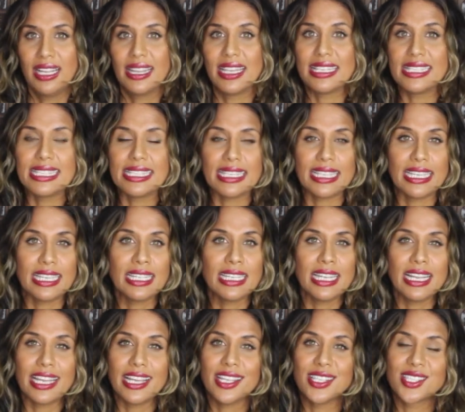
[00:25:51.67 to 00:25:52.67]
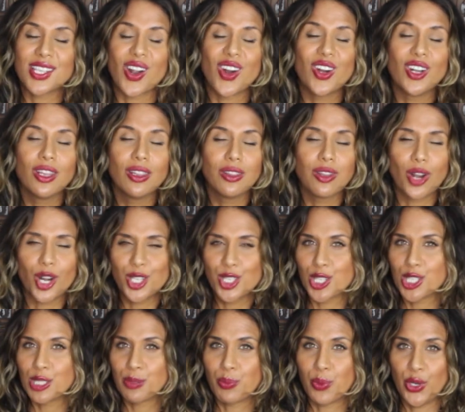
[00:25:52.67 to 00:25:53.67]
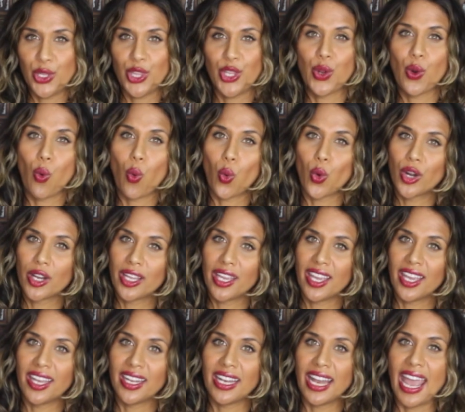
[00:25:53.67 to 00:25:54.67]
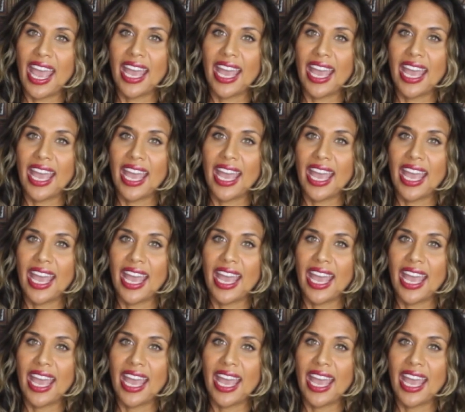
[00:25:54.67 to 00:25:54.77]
The skin is our largest breathing organ,